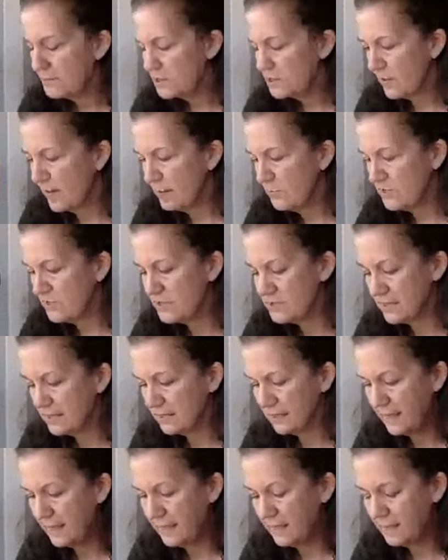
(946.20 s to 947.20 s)
So I'm
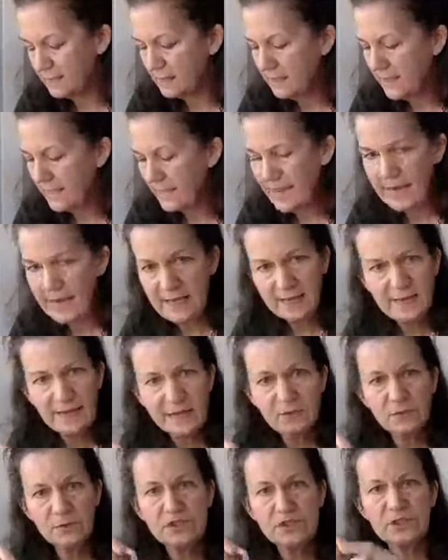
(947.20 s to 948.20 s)
using that.
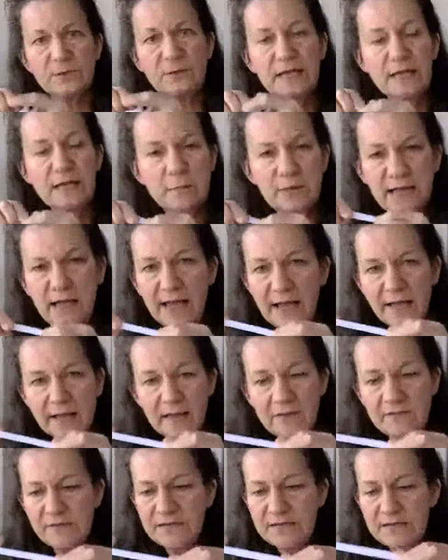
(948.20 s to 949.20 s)
Anything will do. It can be
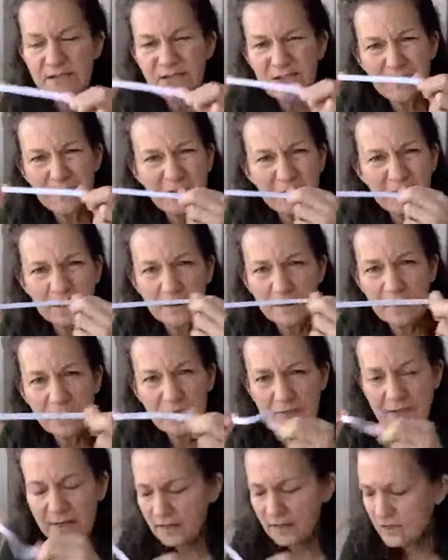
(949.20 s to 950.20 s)
1/8 of an inch, can be a little
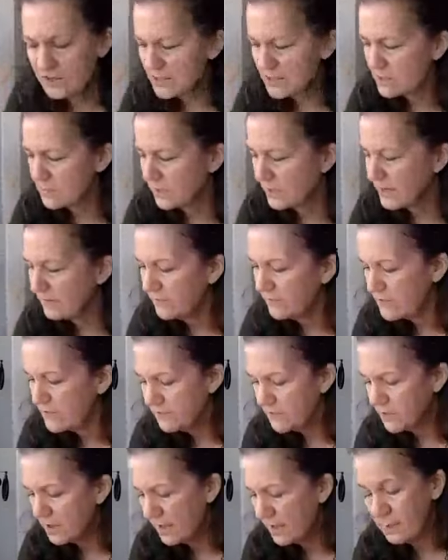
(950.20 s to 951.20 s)
bit thicker, just whatever
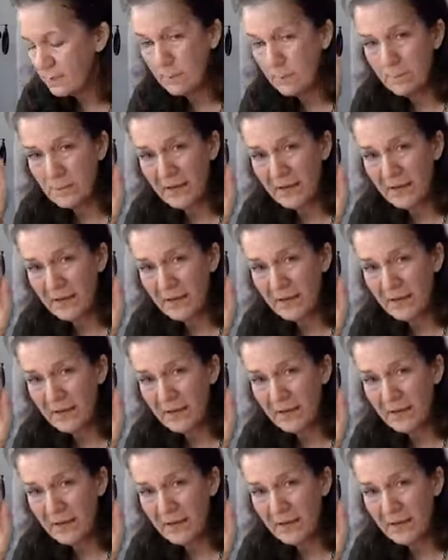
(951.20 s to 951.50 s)
you've got.